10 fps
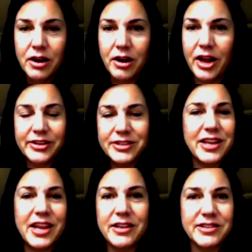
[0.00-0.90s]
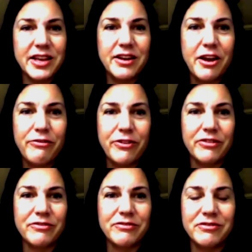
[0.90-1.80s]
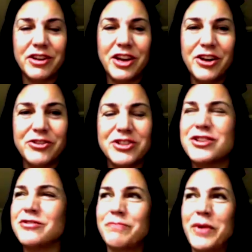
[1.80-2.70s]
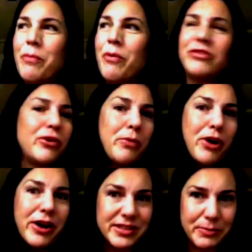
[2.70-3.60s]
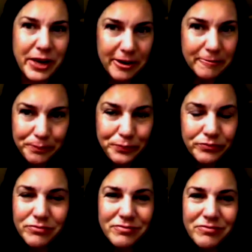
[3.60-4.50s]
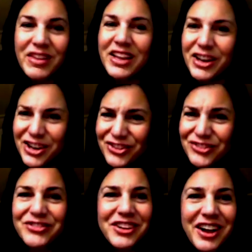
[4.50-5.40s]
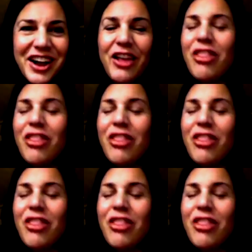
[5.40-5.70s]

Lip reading: I just can't say enough. And, you know, people surprise me. You know, I